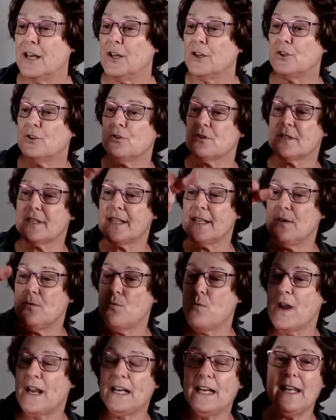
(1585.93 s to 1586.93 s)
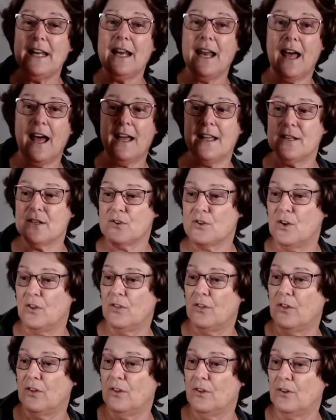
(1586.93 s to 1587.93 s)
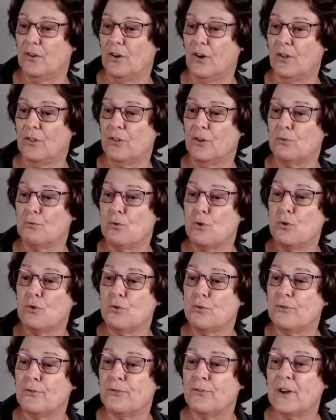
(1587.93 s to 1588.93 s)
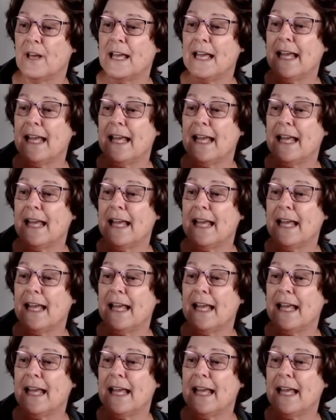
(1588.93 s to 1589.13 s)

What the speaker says: you'll see wiggly lines on the roof.